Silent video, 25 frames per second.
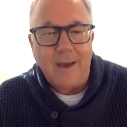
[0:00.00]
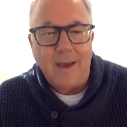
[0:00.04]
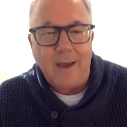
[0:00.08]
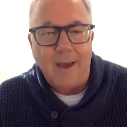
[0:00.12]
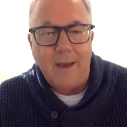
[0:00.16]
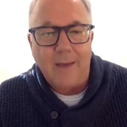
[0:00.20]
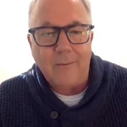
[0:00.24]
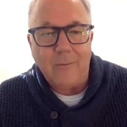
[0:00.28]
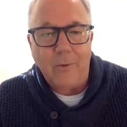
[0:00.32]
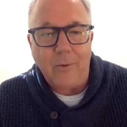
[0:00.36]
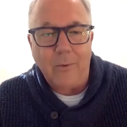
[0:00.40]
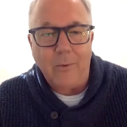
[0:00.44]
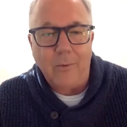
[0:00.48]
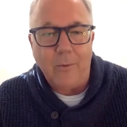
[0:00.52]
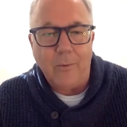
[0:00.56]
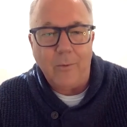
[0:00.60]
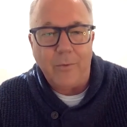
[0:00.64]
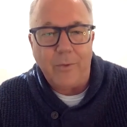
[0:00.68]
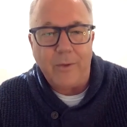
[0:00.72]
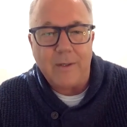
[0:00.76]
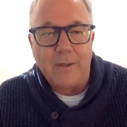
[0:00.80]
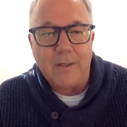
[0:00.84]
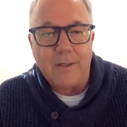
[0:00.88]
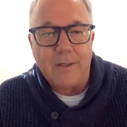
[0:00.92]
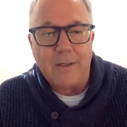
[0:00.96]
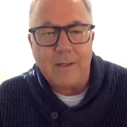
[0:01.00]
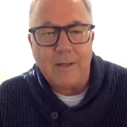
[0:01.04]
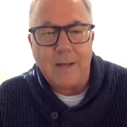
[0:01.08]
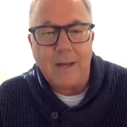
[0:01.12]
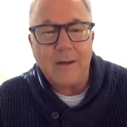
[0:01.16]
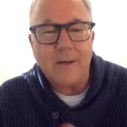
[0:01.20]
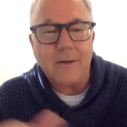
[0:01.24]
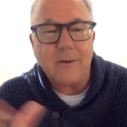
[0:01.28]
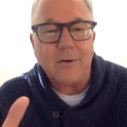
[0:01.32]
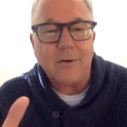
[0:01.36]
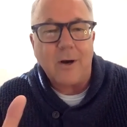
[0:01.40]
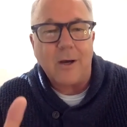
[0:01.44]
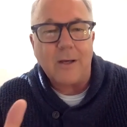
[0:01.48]
and we will, the
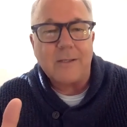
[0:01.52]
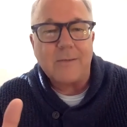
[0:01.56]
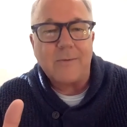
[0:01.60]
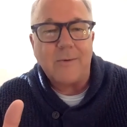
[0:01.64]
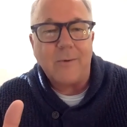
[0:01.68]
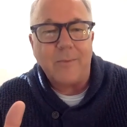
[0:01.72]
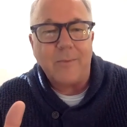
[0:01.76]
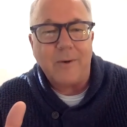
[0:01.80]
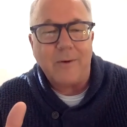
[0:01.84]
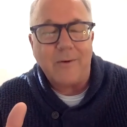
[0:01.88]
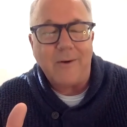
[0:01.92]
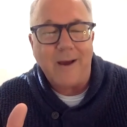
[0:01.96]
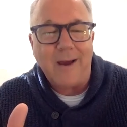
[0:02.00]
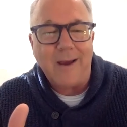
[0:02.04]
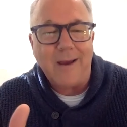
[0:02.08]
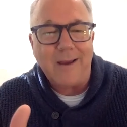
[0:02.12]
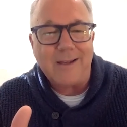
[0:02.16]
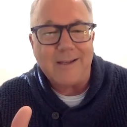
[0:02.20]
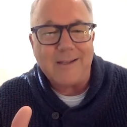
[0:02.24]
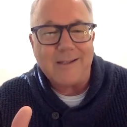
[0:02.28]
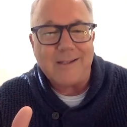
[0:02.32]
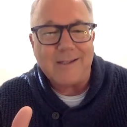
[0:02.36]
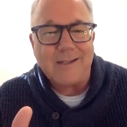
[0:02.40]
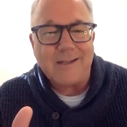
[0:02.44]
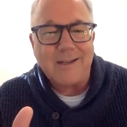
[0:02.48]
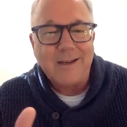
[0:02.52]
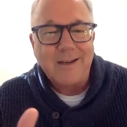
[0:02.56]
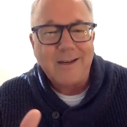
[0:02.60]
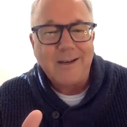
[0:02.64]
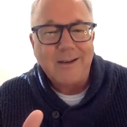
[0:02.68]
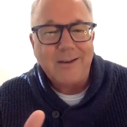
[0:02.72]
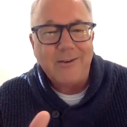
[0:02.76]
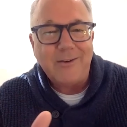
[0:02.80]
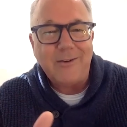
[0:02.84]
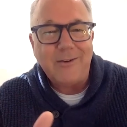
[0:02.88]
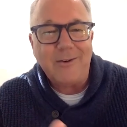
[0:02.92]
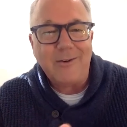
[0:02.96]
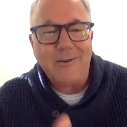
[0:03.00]
dead in Christ will be raised,
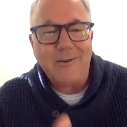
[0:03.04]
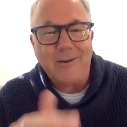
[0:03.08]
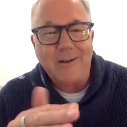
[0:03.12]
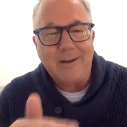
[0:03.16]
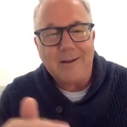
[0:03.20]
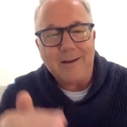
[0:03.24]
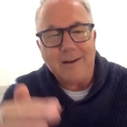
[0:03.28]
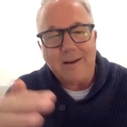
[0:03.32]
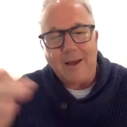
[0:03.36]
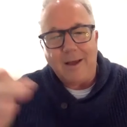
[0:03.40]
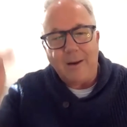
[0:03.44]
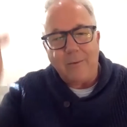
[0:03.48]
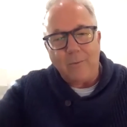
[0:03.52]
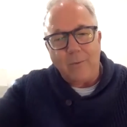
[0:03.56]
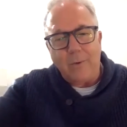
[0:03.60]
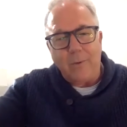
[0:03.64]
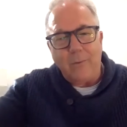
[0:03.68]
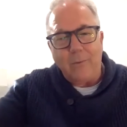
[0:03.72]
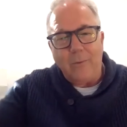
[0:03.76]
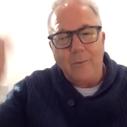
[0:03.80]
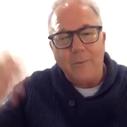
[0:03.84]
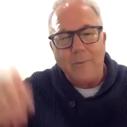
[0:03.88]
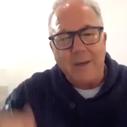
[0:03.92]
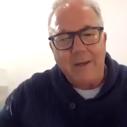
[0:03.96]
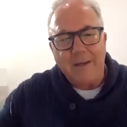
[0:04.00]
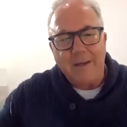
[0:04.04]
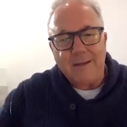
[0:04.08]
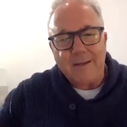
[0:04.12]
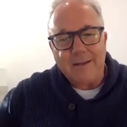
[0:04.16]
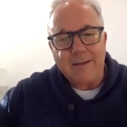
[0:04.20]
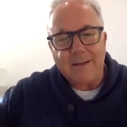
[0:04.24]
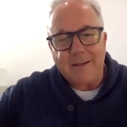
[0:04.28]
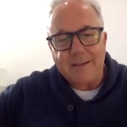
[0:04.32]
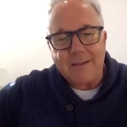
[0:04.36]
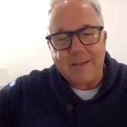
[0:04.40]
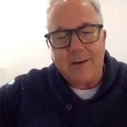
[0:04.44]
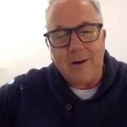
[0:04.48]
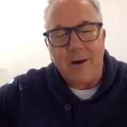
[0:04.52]
you know, and, and we will meet
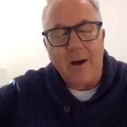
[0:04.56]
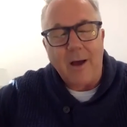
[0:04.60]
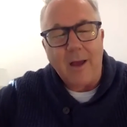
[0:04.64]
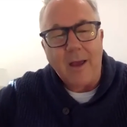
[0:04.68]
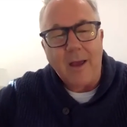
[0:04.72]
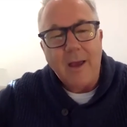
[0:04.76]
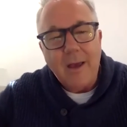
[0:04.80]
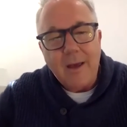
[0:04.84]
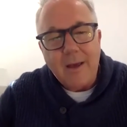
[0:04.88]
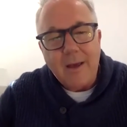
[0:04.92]
in the sky.